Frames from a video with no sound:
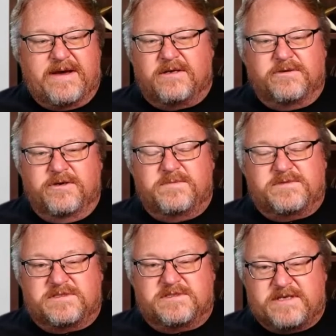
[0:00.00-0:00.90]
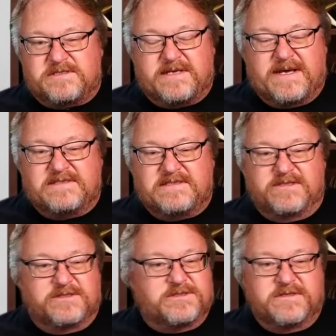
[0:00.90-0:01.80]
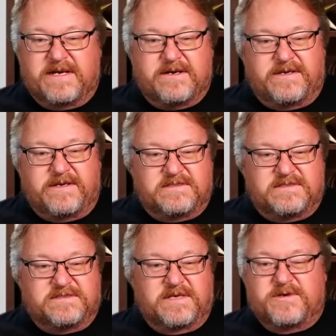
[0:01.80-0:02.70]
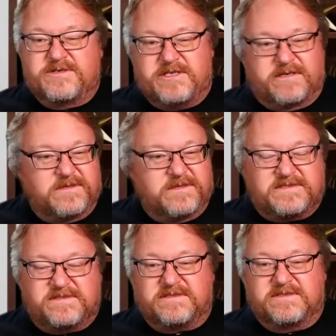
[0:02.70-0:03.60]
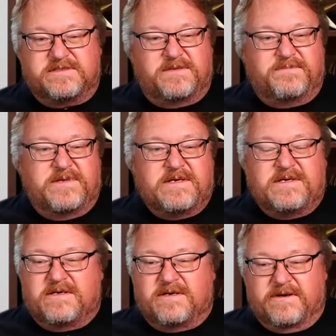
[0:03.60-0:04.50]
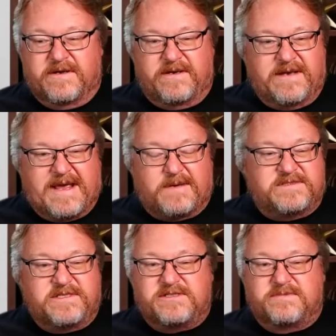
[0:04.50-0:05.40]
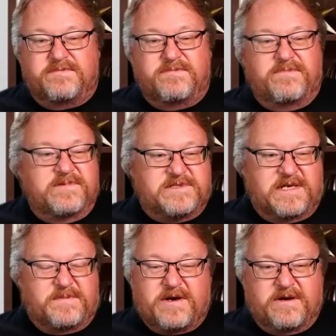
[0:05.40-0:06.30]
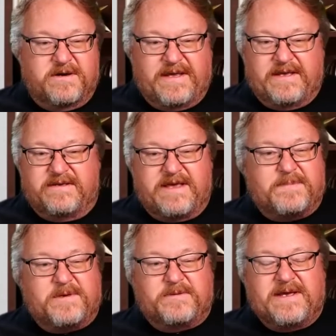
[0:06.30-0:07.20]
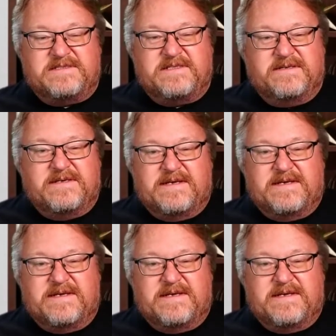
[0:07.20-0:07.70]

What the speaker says: groups specialize in certain areas. Some are generalists, some are in acquisition, some are in capital raising.